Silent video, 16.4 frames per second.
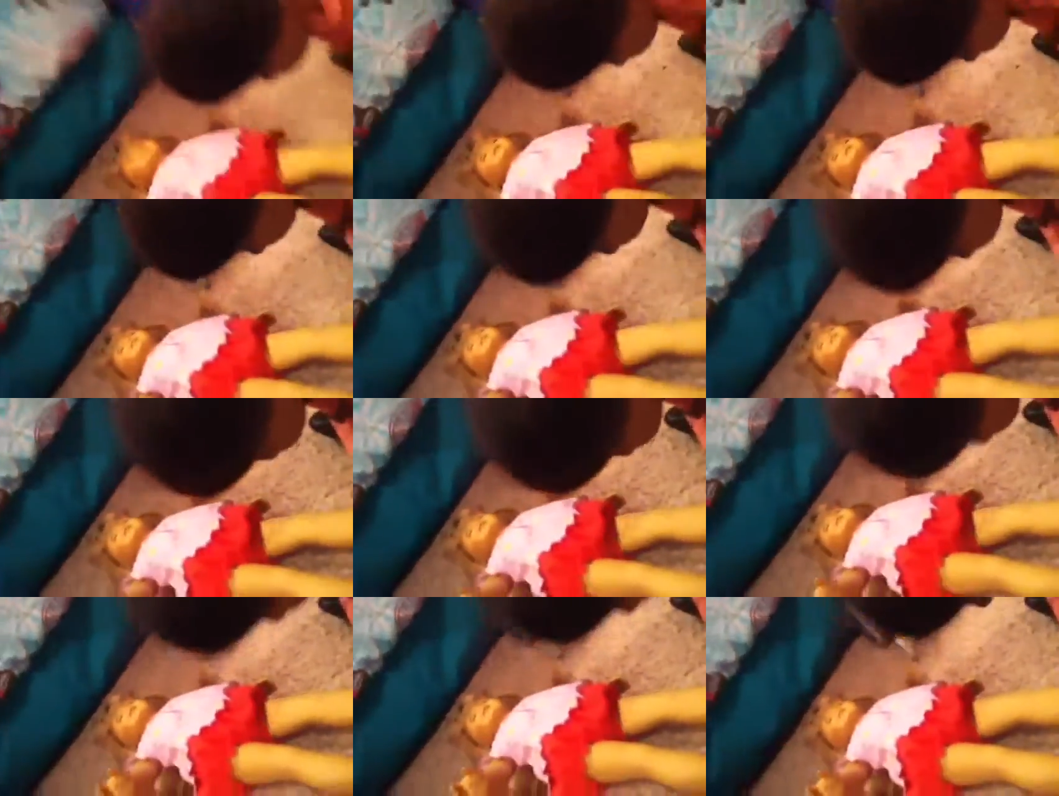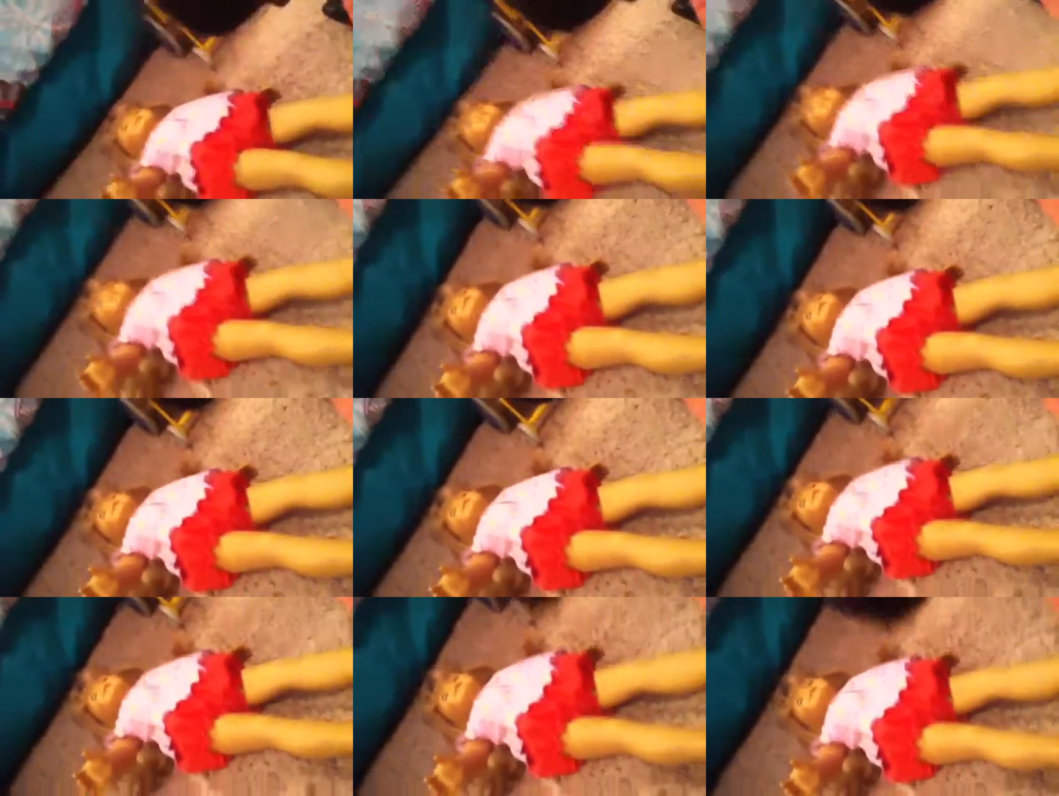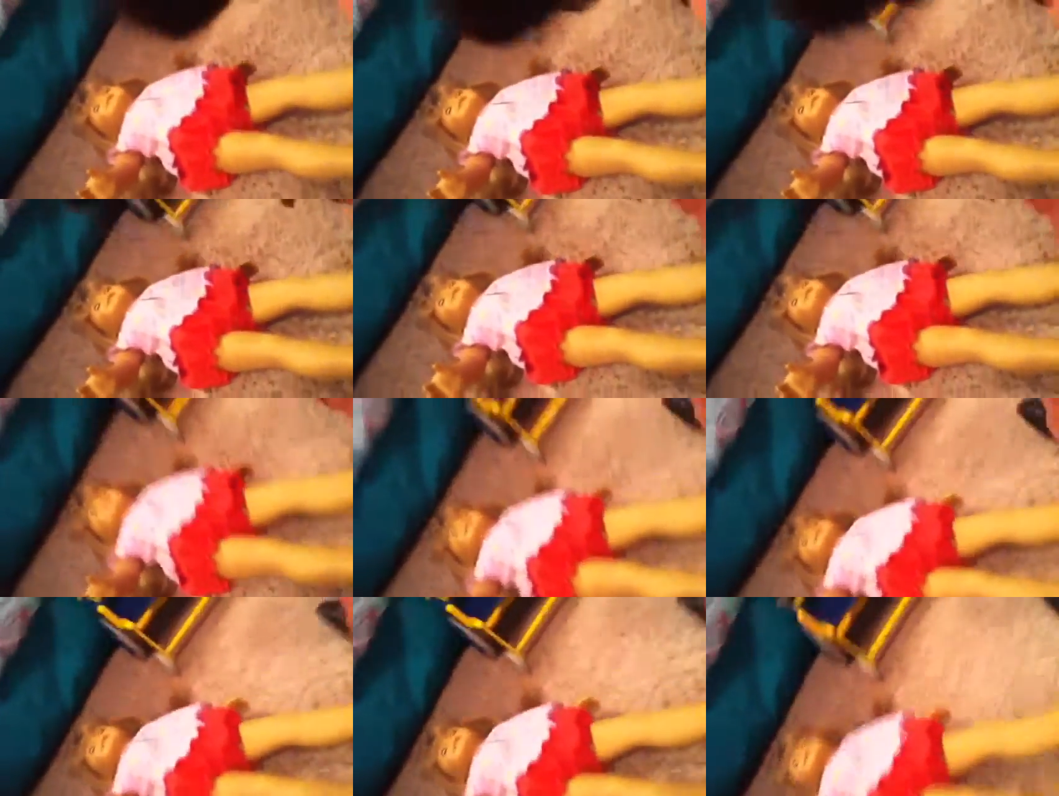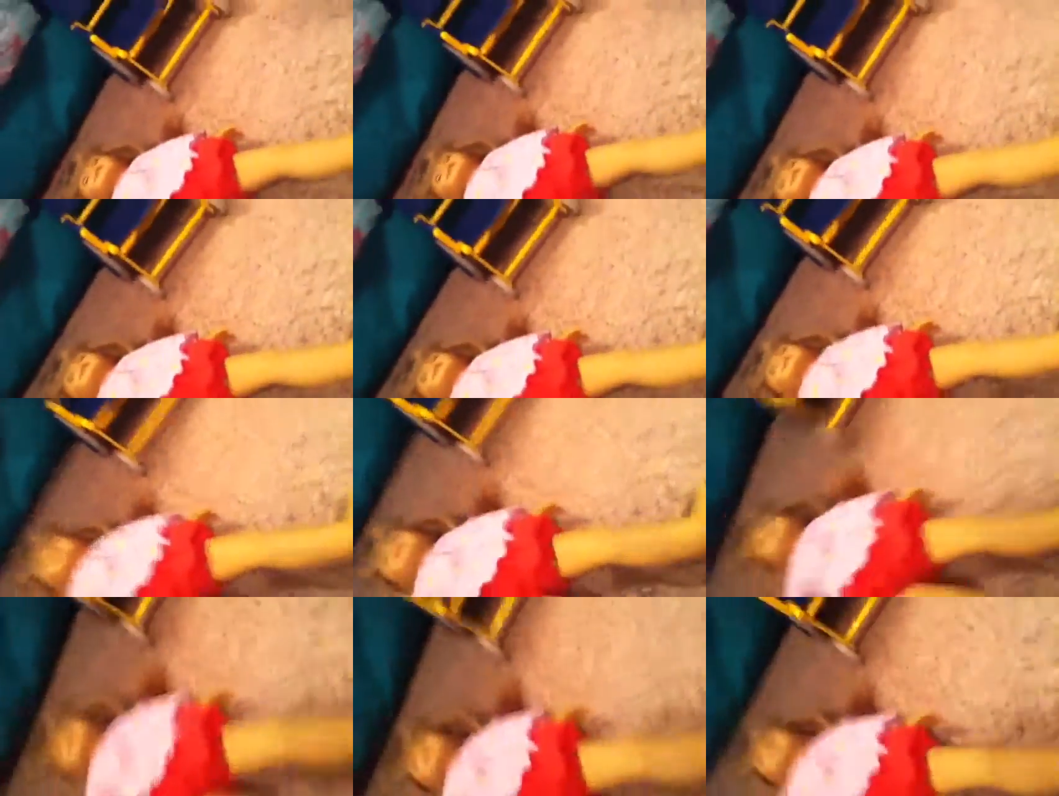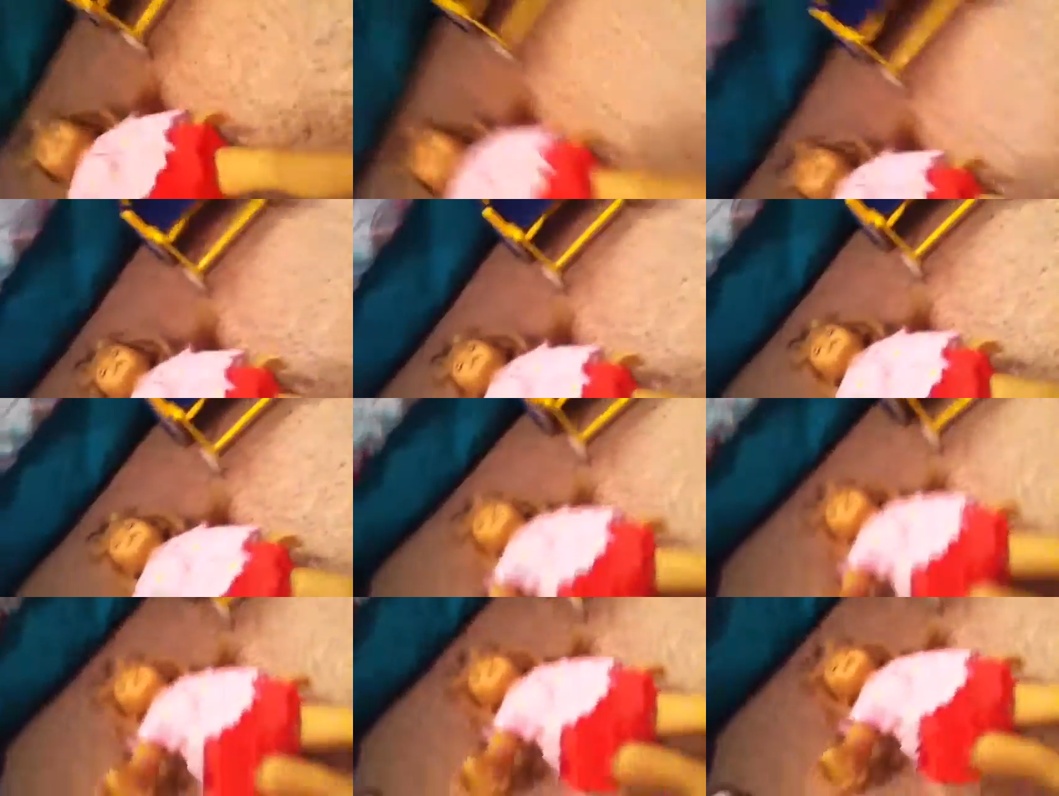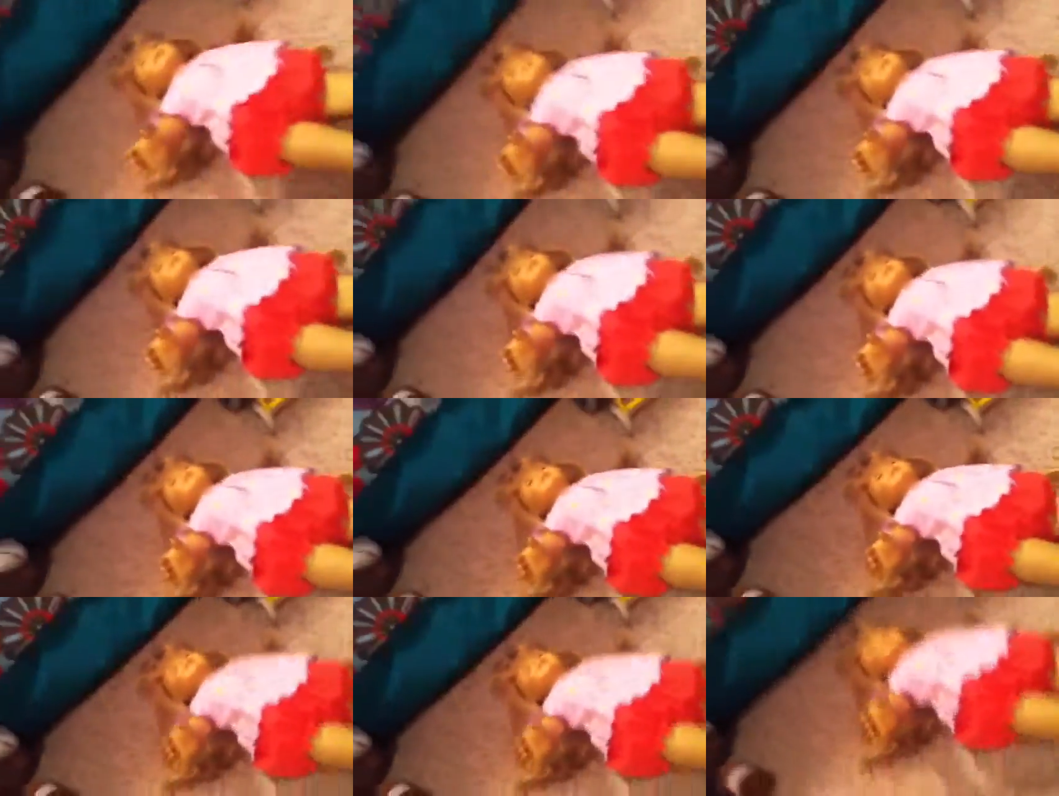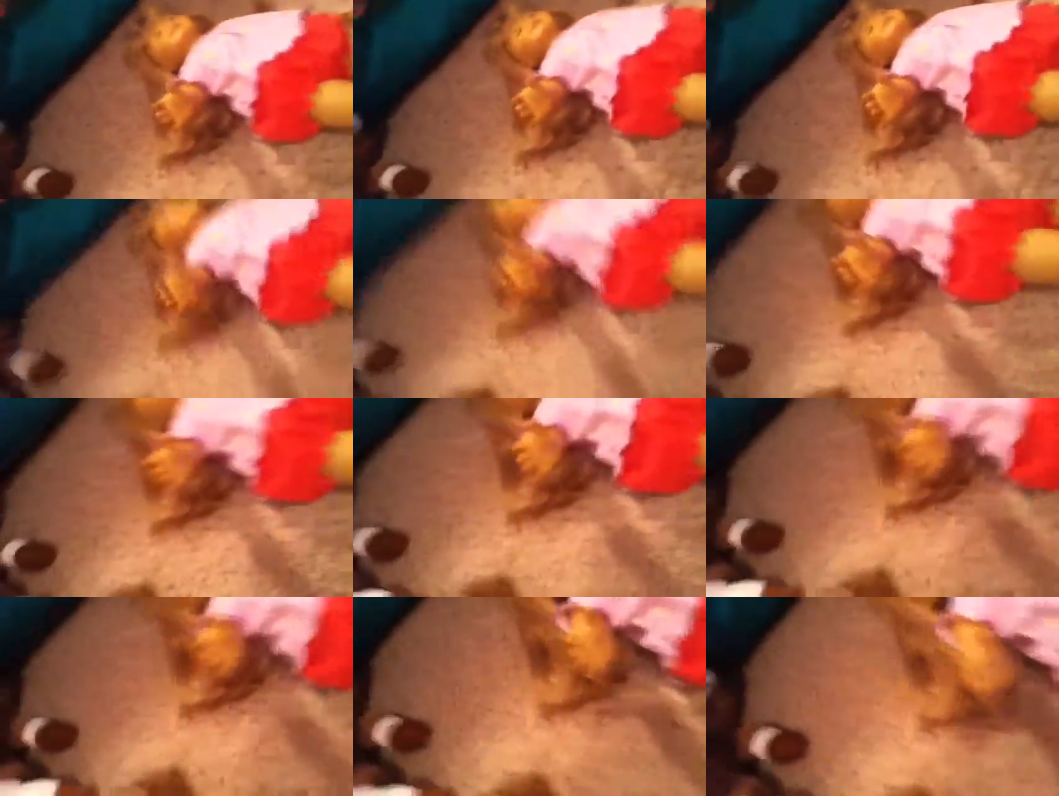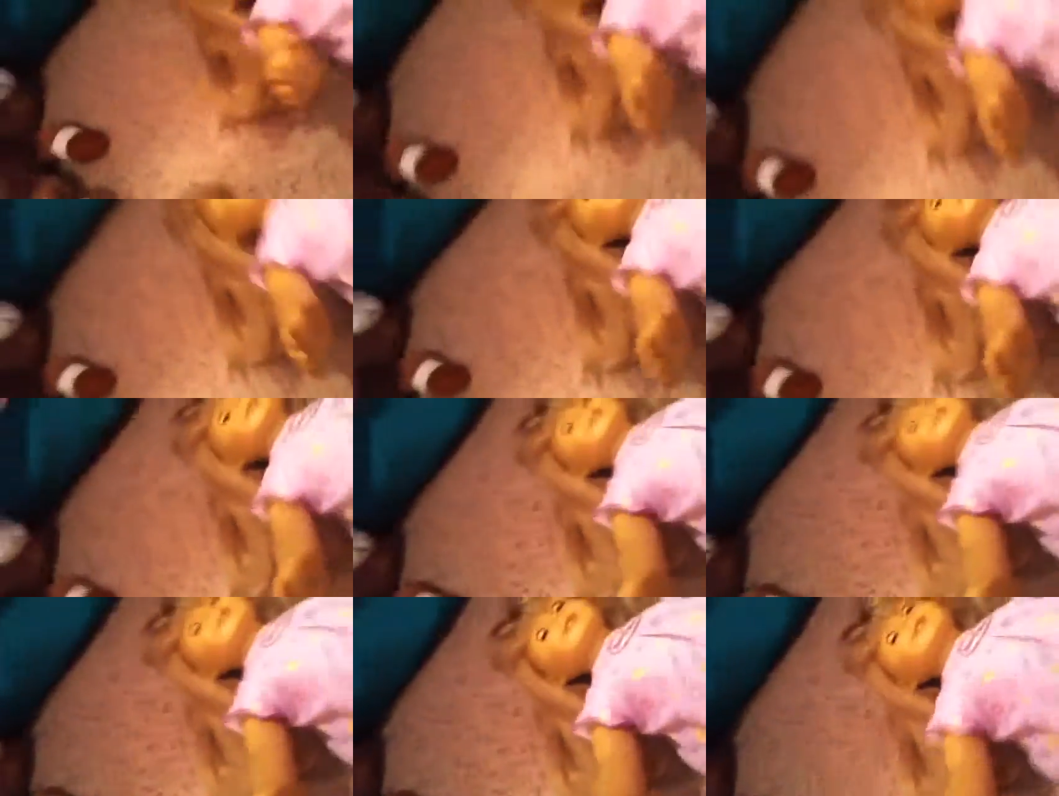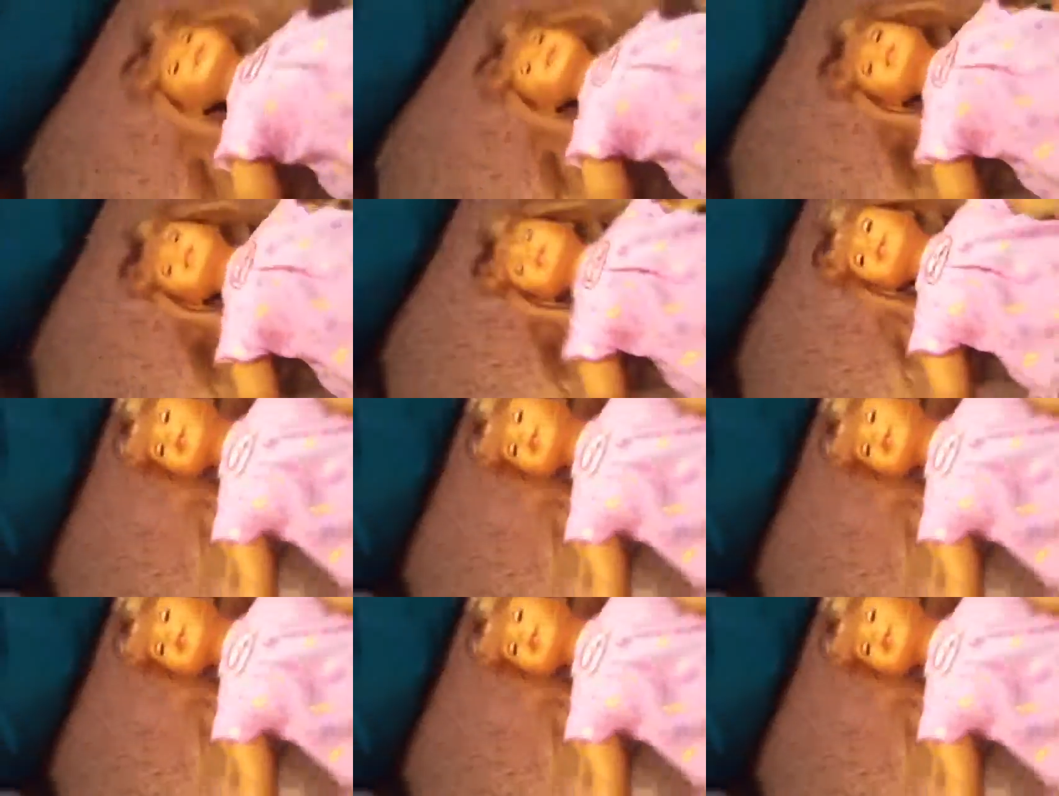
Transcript: Nobody's mouth can be seen.